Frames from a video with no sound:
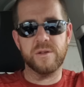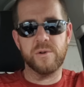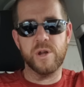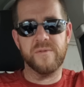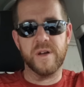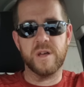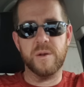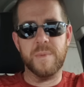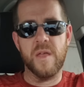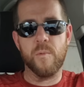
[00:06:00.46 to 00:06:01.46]
don't know if I
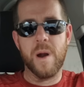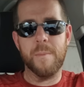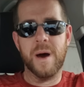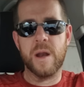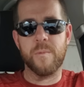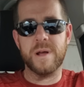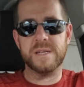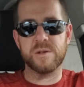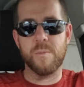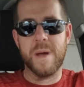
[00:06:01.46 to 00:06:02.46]
could, in the right mind,
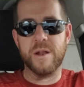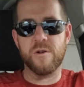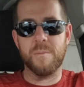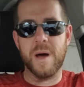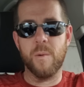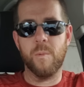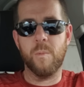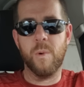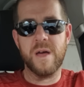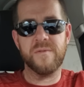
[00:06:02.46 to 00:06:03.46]
raise the remainder of my
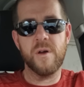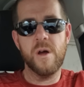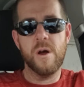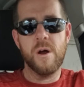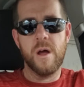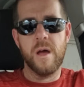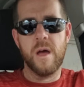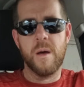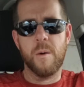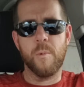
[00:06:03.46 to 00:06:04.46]
wife's
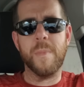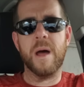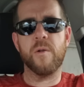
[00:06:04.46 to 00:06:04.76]
of